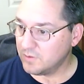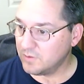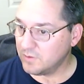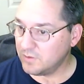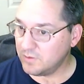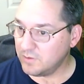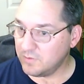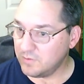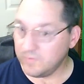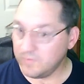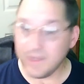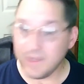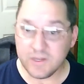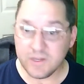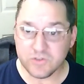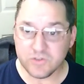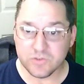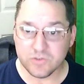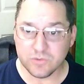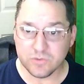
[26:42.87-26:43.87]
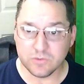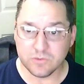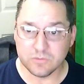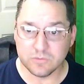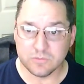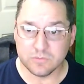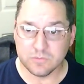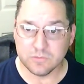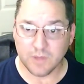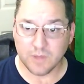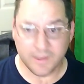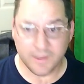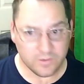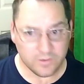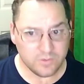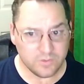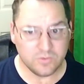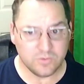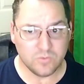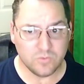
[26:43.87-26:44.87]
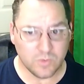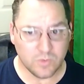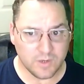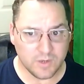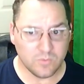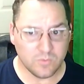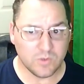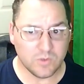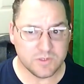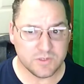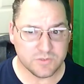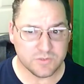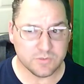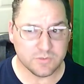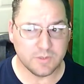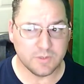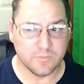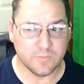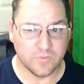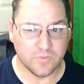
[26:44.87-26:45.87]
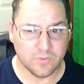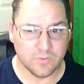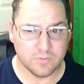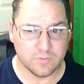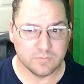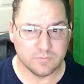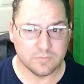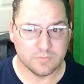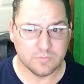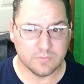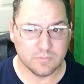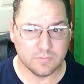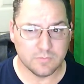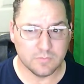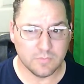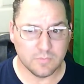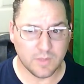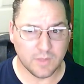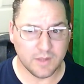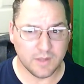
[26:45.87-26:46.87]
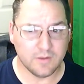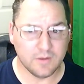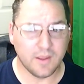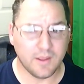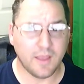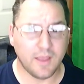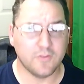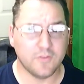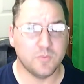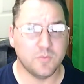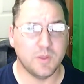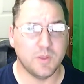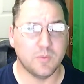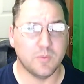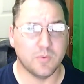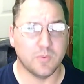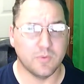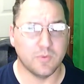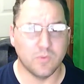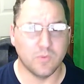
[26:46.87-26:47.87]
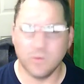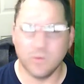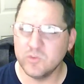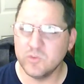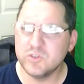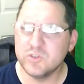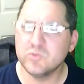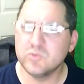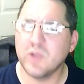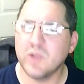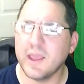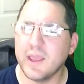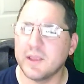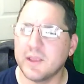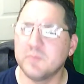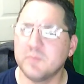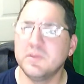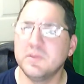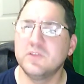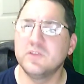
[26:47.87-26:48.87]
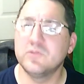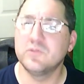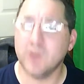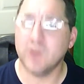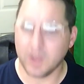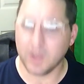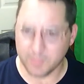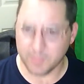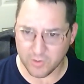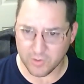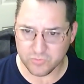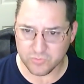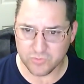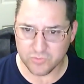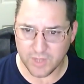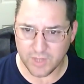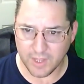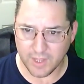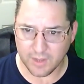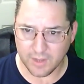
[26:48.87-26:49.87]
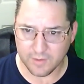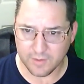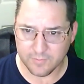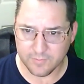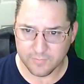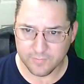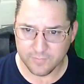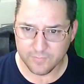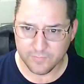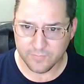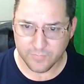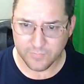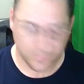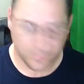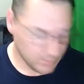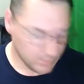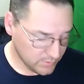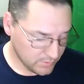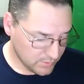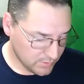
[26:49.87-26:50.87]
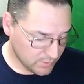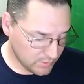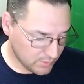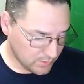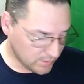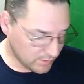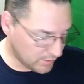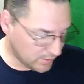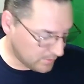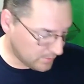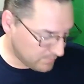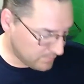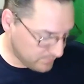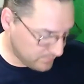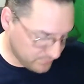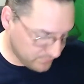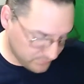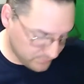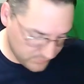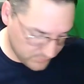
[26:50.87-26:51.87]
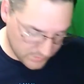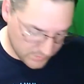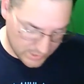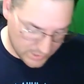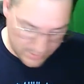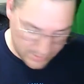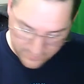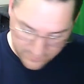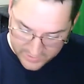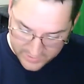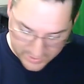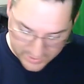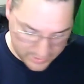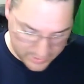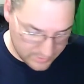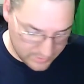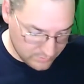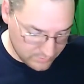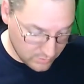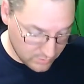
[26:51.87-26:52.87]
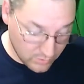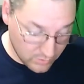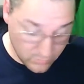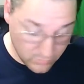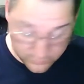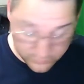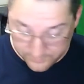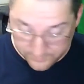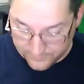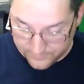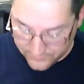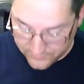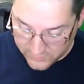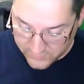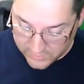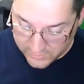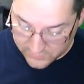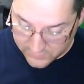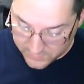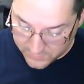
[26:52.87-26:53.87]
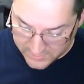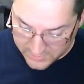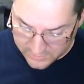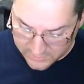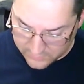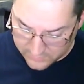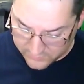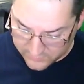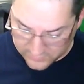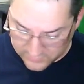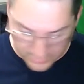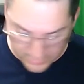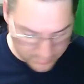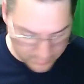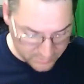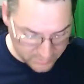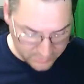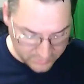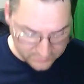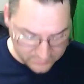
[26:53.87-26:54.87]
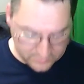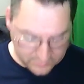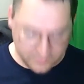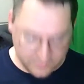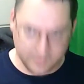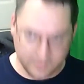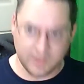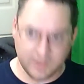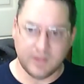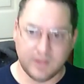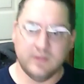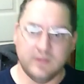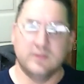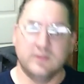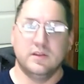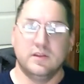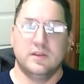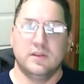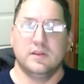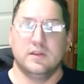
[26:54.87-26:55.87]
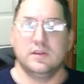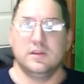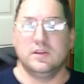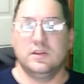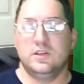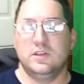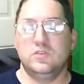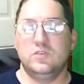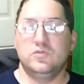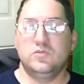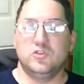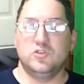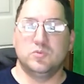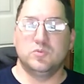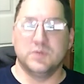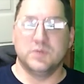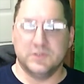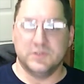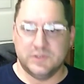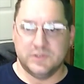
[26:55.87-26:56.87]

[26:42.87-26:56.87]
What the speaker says: That is true. I could do one-on-one streams. I could ask people, what would you like me to talk about today? I have had, speaking of celebrities and YouTubers,